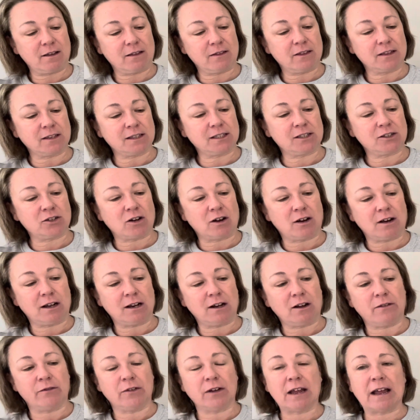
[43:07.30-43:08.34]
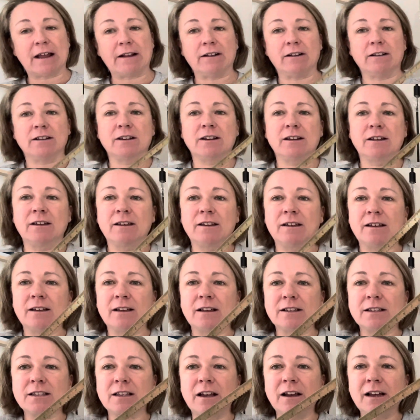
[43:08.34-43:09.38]
style of it. And
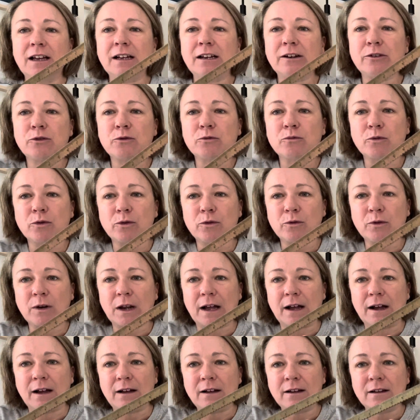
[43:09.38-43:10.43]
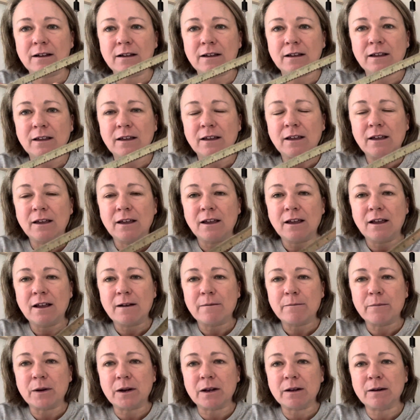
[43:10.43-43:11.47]
it's like a little ruler,
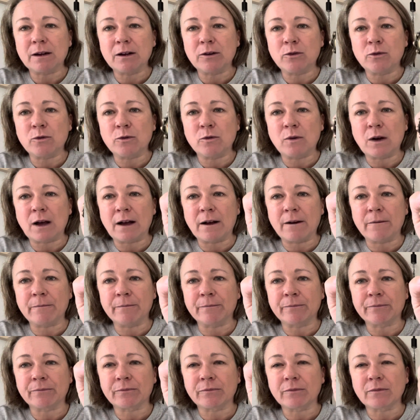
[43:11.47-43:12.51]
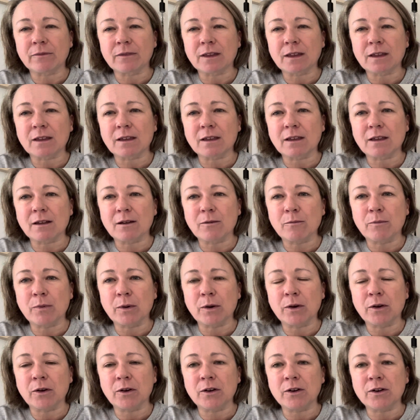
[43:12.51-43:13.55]
but a little
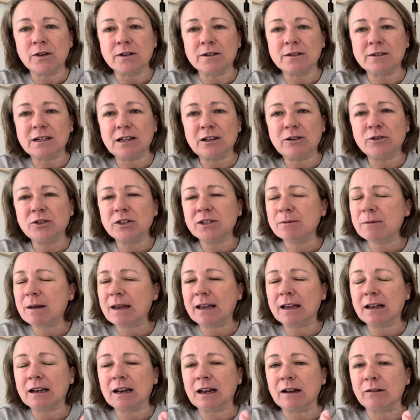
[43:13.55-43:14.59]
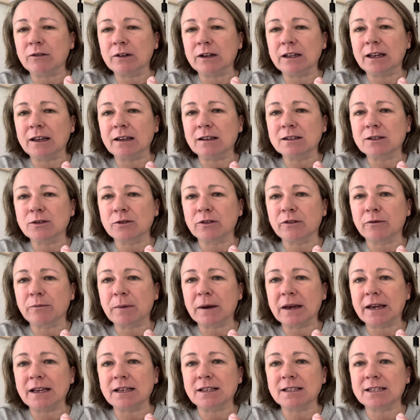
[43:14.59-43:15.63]
bird. It'll just make a lovely sort of
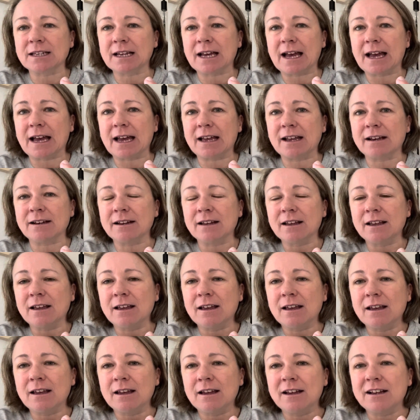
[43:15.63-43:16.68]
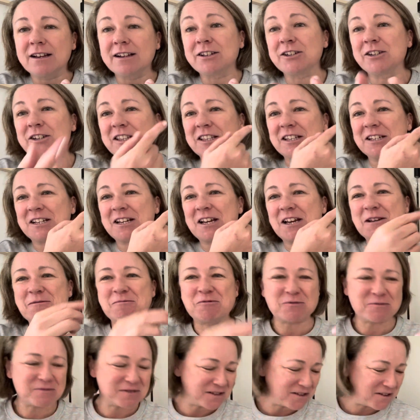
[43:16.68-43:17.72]
piece to add to the
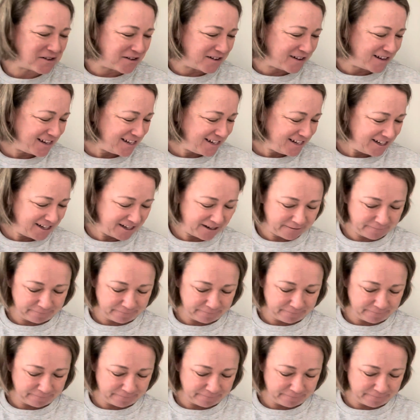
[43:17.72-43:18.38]
table behind.